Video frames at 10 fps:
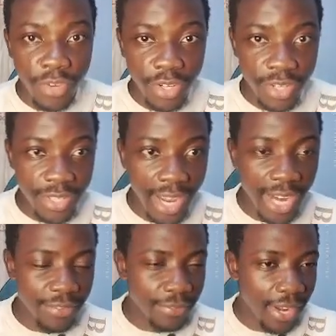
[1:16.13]
DAT
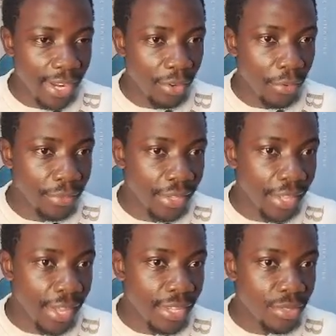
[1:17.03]
file over
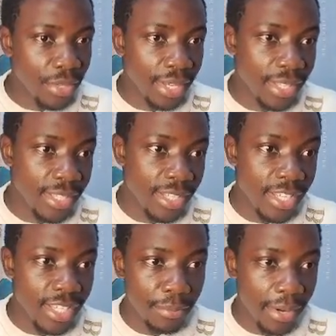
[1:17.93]
there. So like this is
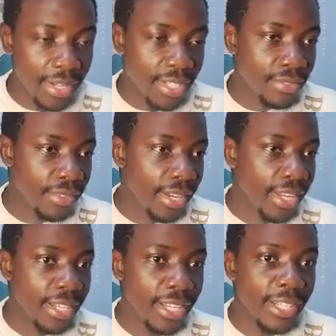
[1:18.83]
just practice file,
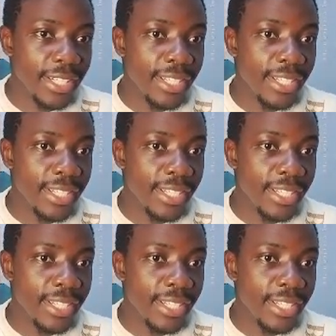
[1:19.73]
and